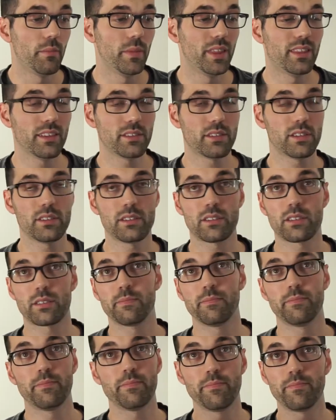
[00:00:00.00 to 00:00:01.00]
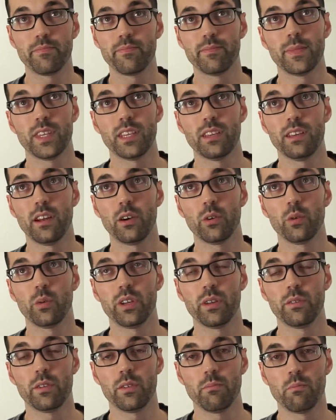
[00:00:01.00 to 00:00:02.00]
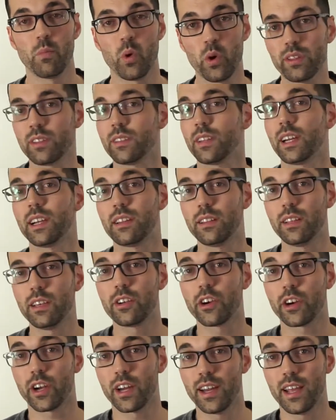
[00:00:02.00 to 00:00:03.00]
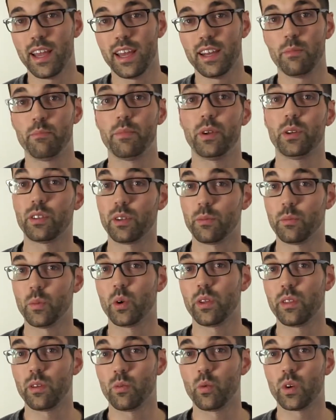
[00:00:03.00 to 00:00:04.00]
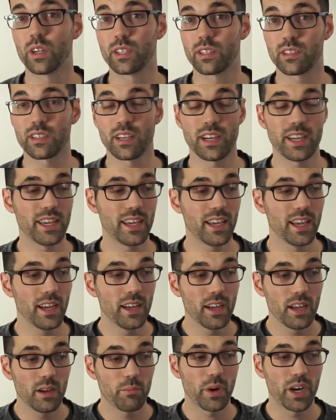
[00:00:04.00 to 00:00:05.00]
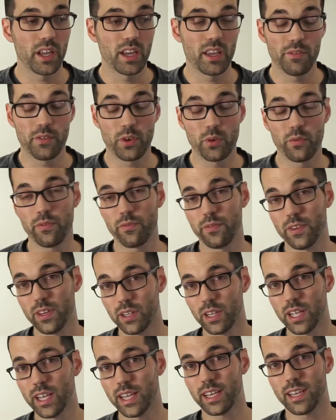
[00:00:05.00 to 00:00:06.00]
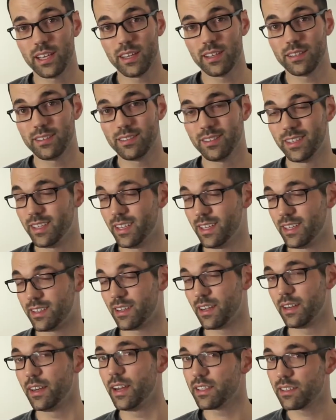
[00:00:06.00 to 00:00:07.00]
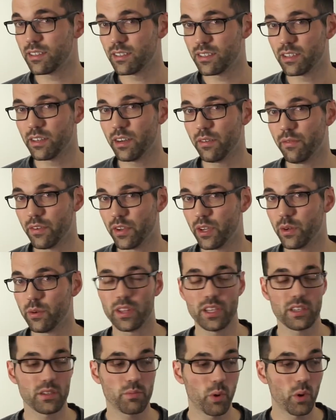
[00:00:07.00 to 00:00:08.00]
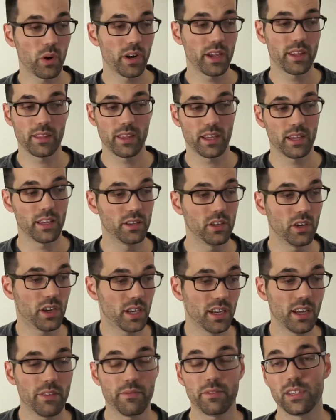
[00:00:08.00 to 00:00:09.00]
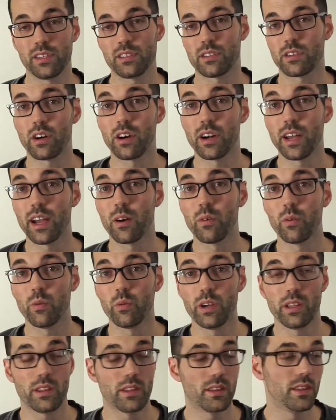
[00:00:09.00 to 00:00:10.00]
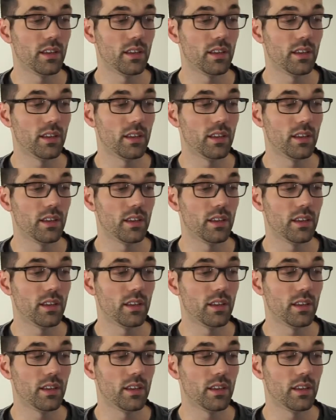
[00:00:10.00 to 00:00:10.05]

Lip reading: This is, more than likely you're going to end up building more than one site, but if you feel like it's unnecessary for you at this point, then you can definitely start out with